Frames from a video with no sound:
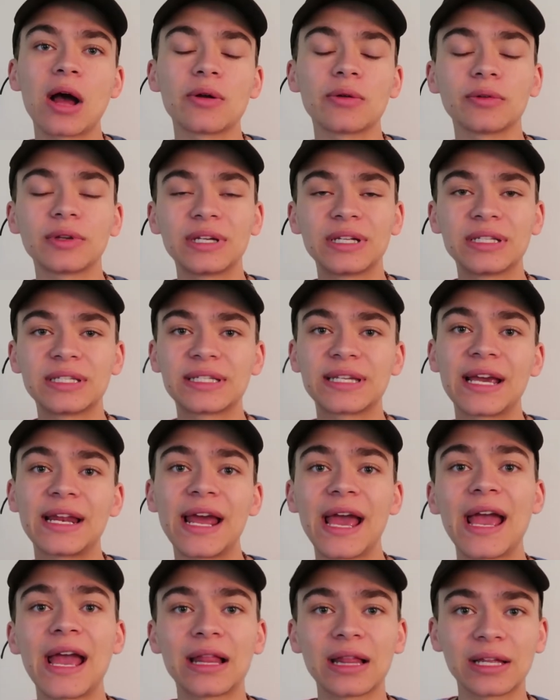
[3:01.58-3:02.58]
out and saying,
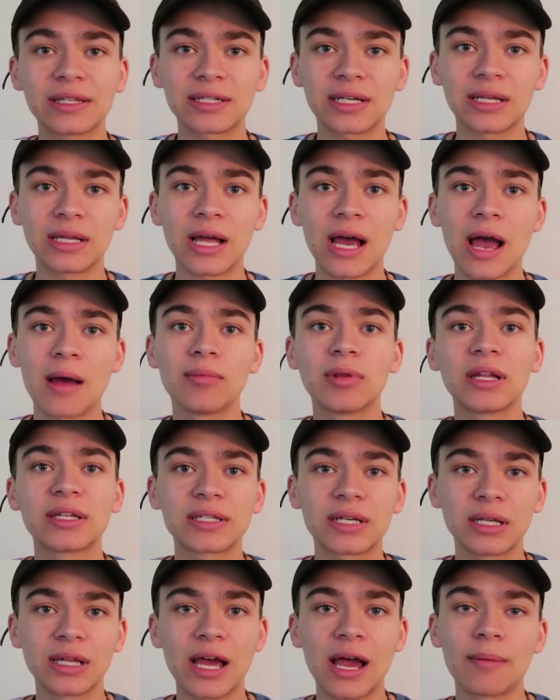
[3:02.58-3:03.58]
hey, let's collab,
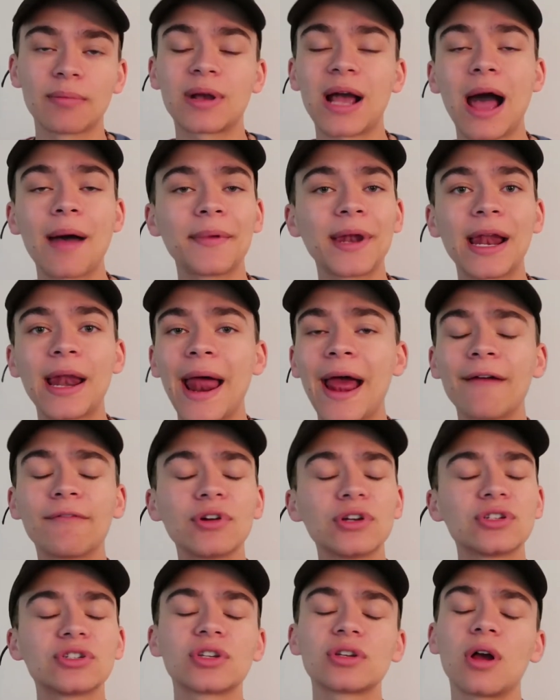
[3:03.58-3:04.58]
let's collab. Comment on
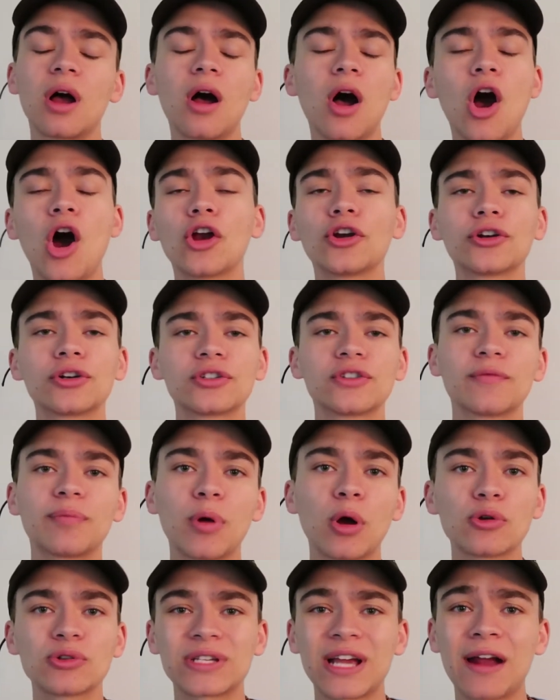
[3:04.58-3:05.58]
hundreds of
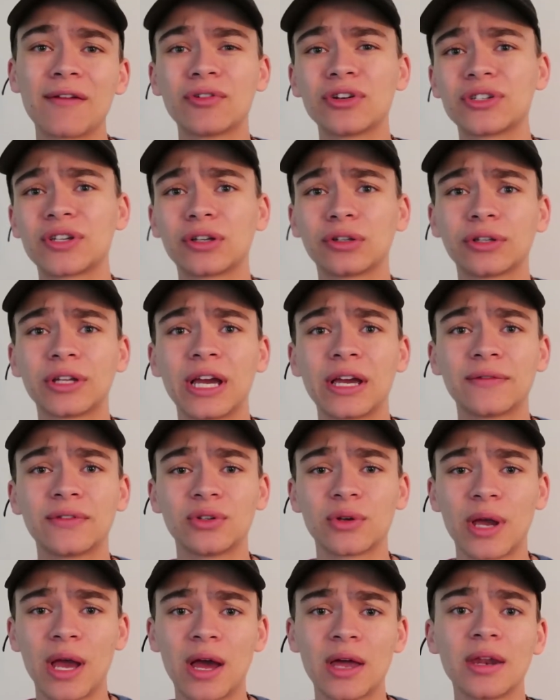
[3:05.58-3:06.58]
posts every single day if
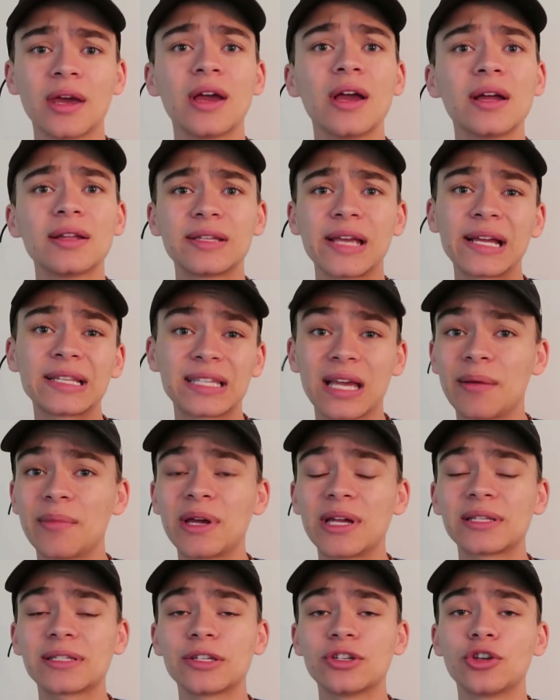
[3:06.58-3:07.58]
you can. Take 10
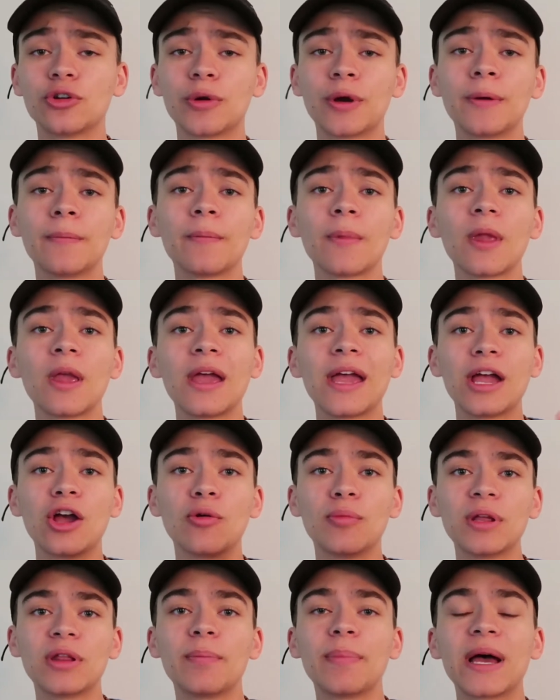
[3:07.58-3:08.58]
minutes and do it. It
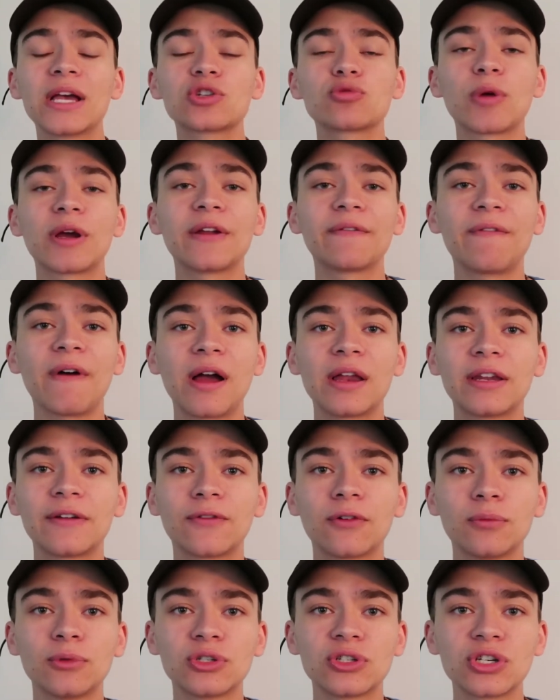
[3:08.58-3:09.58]
would be the best way to find
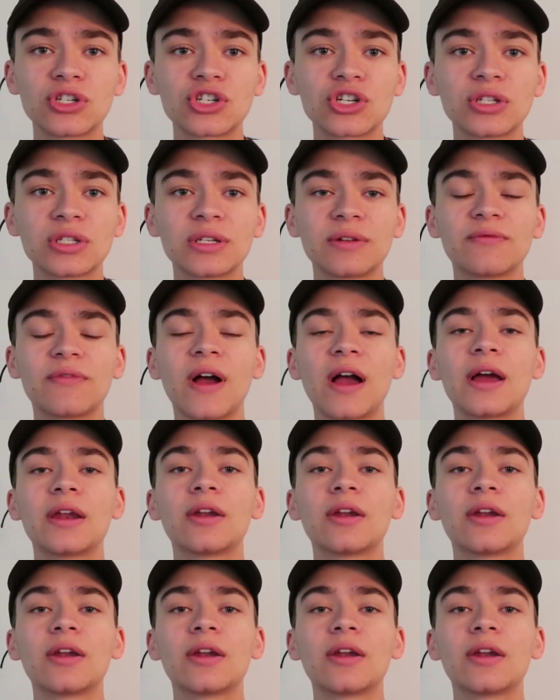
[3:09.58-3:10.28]
different musicians and